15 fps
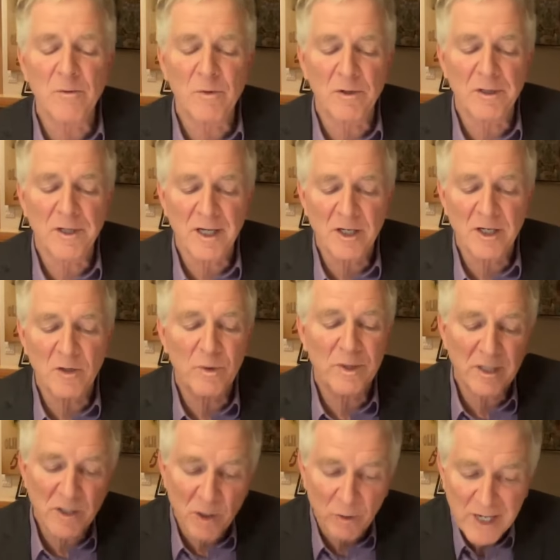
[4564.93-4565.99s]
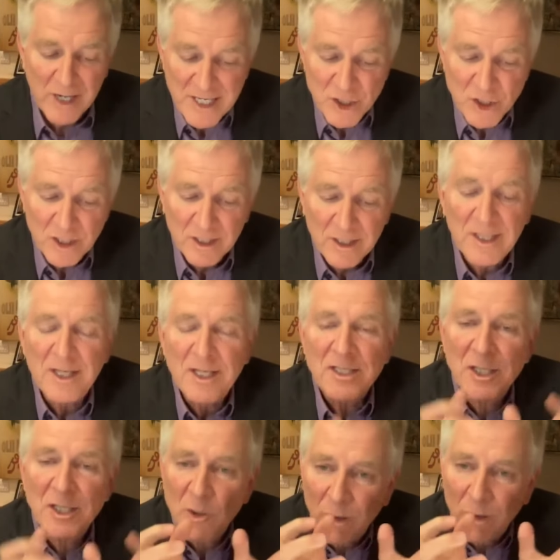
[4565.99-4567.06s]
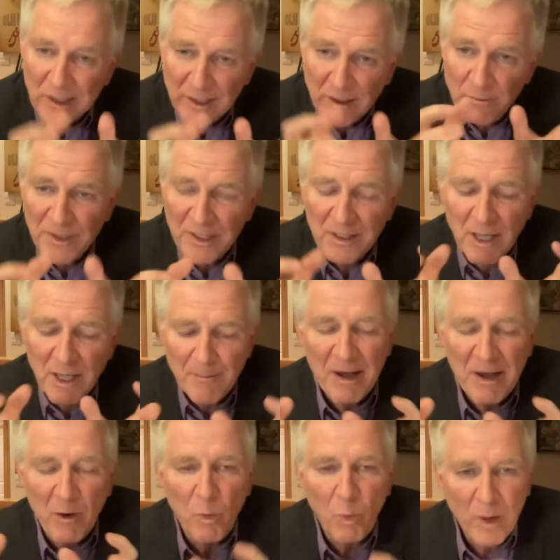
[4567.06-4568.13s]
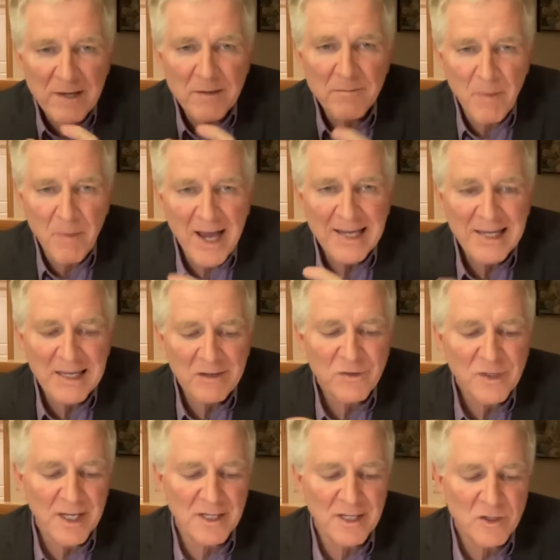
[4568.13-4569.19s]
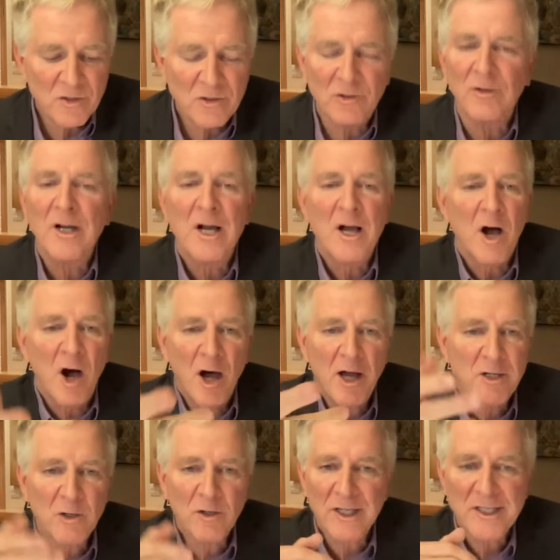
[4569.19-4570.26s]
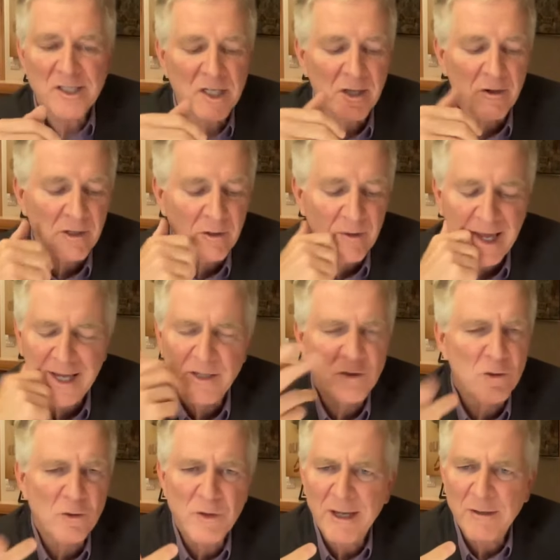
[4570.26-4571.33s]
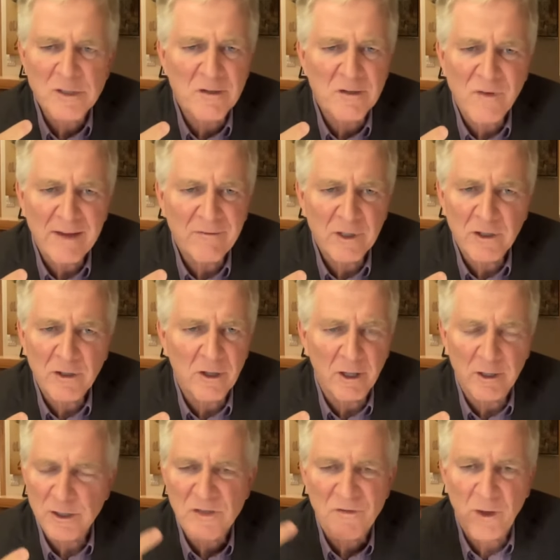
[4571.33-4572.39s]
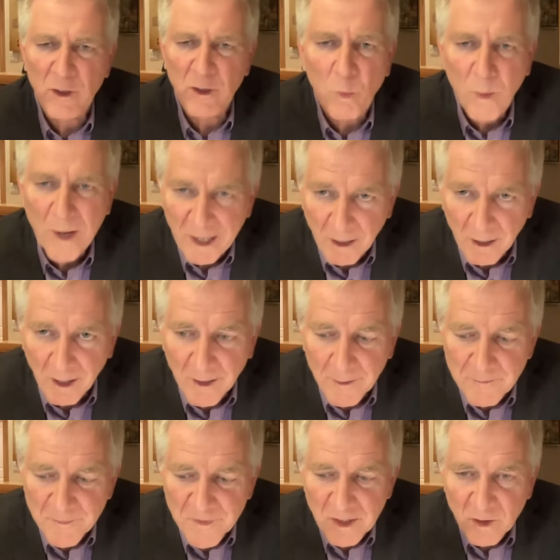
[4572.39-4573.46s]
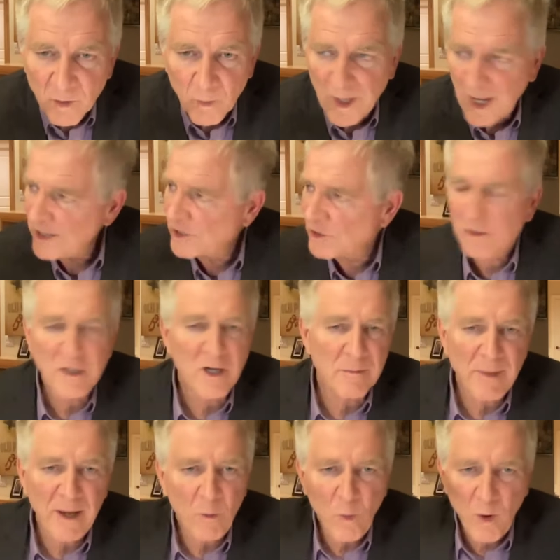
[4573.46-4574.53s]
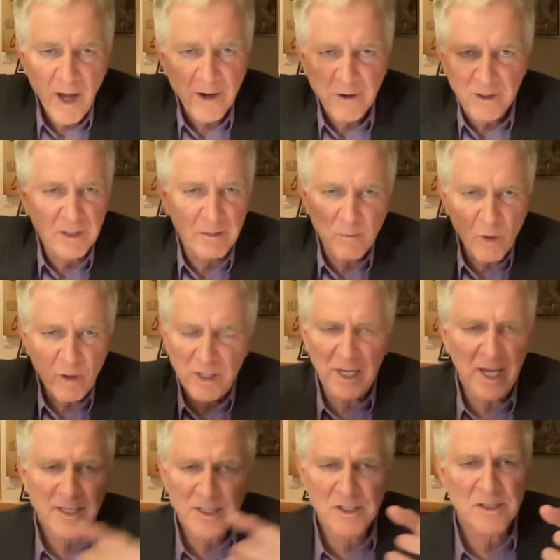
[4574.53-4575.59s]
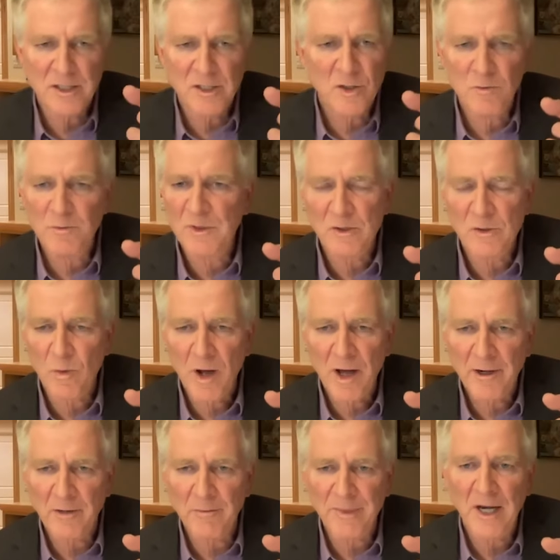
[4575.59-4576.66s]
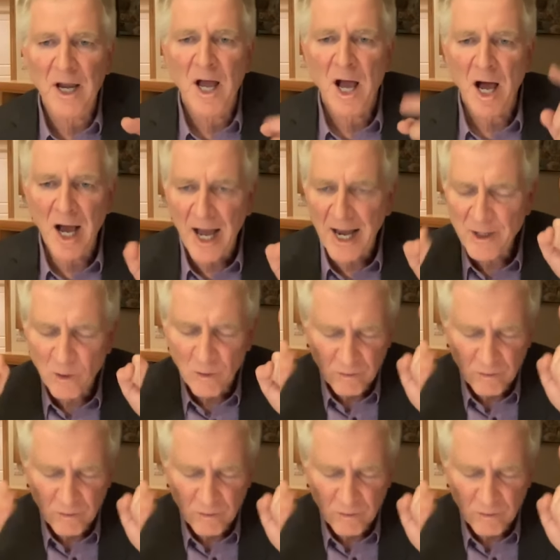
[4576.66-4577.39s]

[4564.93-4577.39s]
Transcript: World Hunger with a donation, to know a little bit about what my gift can do. On your list there, you had $2,500 for a well. When I turn on my water in the morning, I just assume there's water, but I